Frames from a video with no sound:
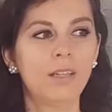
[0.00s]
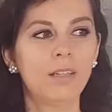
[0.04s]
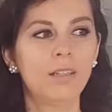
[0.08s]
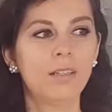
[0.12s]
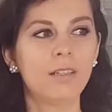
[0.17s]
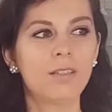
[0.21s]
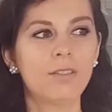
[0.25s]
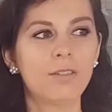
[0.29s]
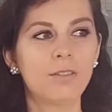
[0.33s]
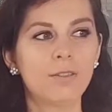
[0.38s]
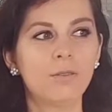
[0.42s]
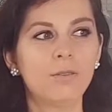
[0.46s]

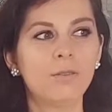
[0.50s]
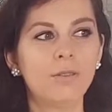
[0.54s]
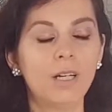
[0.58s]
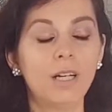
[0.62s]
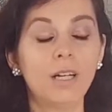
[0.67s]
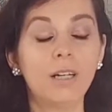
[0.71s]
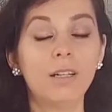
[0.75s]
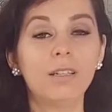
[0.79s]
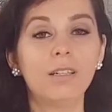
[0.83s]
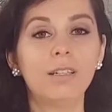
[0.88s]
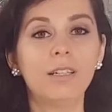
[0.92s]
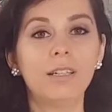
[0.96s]
So
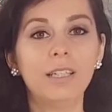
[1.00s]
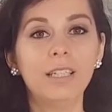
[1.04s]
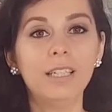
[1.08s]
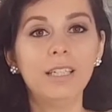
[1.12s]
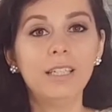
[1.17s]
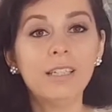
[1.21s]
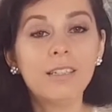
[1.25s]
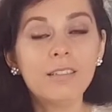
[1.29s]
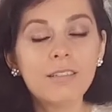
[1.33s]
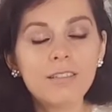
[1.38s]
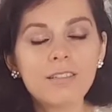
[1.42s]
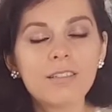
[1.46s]

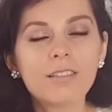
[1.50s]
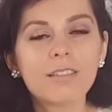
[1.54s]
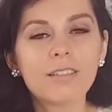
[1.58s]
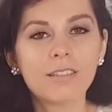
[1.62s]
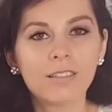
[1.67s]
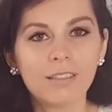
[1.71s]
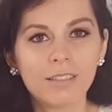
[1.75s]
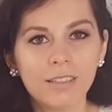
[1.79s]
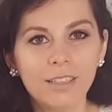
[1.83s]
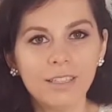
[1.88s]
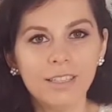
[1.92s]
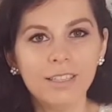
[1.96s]

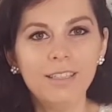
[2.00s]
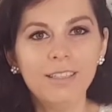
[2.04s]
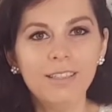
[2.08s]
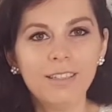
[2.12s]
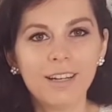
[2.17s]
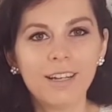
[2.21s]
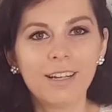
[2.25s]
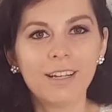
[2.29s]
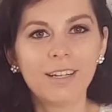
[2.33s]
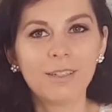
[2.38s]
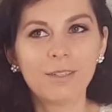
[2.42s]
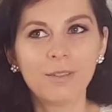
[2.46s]
instantly
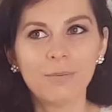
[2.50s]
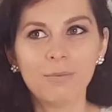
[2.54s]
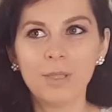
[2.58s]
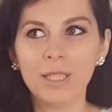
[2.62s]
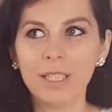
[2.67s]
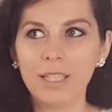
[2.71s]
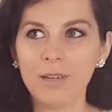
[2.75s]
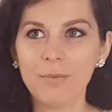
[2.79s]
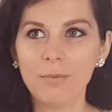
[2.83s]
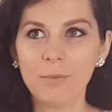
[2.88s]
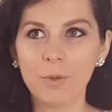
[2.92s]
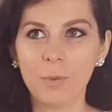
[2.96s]
I
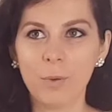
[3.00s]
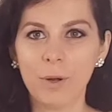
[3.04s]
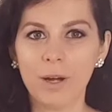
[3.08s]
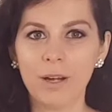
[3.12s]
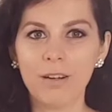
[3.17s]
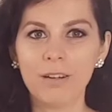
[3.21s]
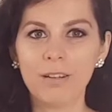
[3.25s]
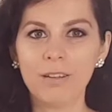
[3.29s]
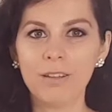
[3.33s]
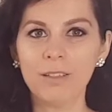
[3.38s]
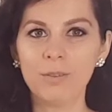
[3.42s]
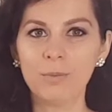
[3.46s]
became
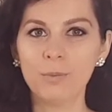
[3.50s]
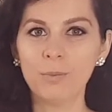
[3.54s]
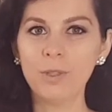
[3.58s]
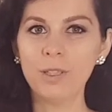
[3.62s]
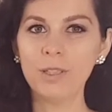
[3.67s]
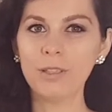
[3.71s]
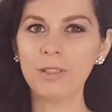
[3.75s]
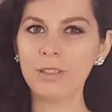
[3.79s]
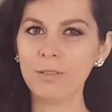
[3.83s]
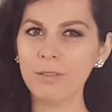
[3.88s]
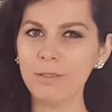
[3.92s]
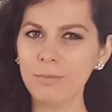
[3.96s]
aware that
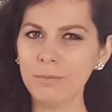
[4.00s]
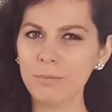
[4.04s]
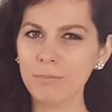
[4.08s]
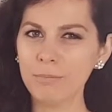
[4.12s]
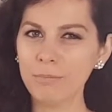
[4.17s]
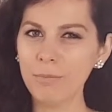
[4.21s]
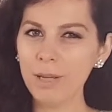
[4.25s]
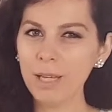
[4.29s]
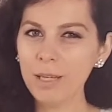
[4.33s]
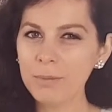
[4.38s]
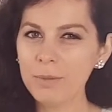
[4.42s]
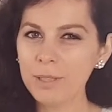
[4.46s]
we are
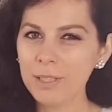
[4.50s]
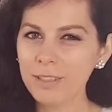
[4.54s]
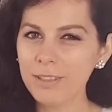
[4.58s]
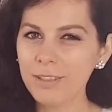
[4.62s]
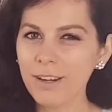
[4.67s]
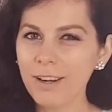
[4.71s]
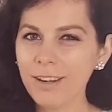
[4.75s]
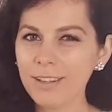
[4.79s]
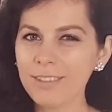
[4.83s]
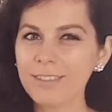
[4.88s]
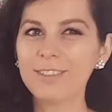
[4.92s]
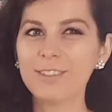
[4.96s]
maybe
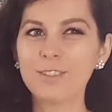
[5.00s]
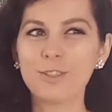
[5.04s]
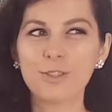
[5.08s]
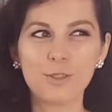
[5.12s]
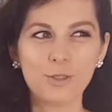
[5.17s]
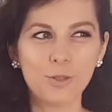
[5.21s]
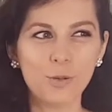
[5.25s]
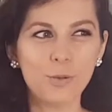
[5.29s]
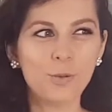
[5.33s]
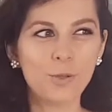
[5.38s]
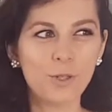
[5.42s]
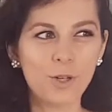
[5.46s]
not
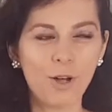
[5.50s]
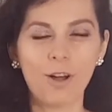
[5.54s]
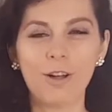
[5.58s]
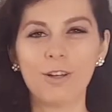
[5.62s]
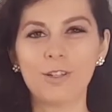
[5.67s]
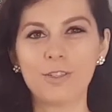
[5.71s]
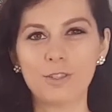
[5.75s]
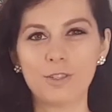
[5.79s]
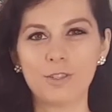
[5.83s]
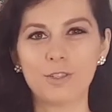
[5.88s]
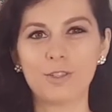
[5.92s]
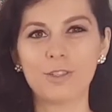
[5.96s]
so
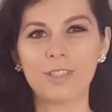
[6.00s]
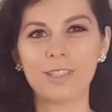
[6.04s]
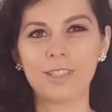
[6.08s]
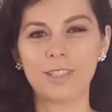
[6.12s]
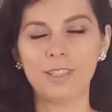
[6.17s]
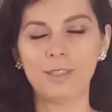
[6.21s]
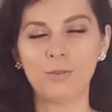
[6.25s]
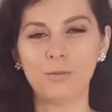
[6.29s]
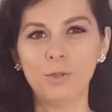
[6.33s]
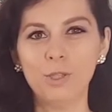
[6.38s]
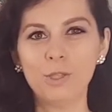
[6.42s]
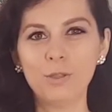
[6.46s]
conscious
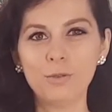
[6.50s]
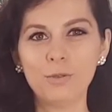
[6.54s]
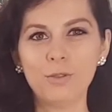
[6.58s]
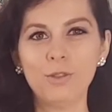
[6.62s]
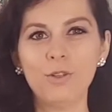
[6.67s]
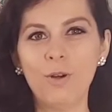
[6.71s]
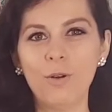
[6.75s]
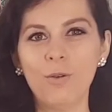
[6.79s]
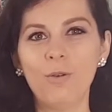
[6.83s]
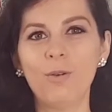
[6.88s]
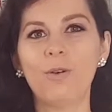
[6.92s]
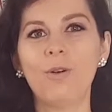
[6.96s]
and we don't
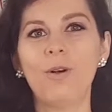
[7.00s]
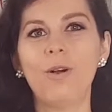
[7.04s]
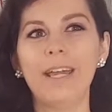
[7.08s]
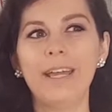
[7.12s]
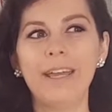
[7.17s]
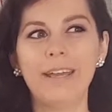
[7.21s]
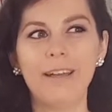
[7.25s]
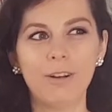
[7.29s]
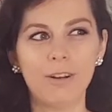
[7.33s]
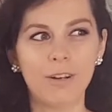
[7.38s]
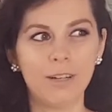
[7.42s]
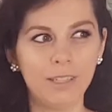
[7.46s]
know
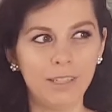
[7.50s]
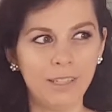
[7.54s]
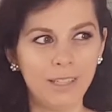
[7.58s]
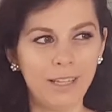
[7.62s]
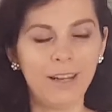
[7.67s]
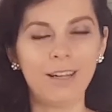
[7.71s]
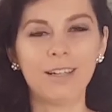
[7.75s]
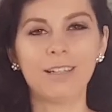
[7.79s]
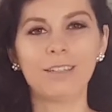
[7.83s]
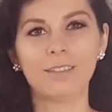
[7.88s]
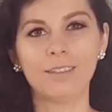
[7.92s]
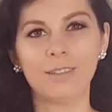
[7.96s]
a
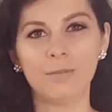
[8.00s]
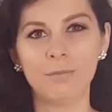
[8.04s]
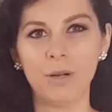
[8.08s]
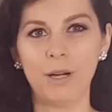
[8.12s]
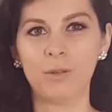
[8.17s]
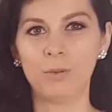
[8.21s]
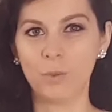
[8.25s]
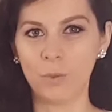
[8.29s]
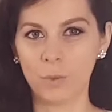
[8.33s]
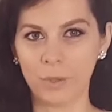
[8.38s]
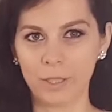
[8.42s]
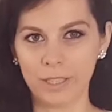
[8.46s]
lot
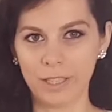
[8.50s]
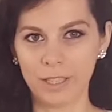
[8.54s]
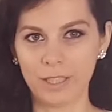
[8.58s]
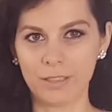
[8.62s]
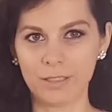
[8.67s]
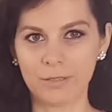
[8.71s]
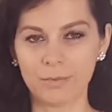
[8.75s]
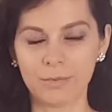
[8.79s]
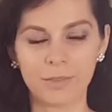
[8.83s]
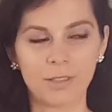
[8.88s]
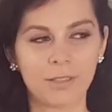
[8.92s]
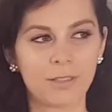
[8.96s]
about
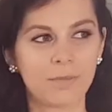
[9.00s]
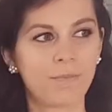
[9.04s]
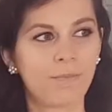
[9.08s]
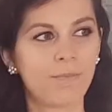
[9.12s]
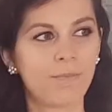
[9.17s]
orgasms.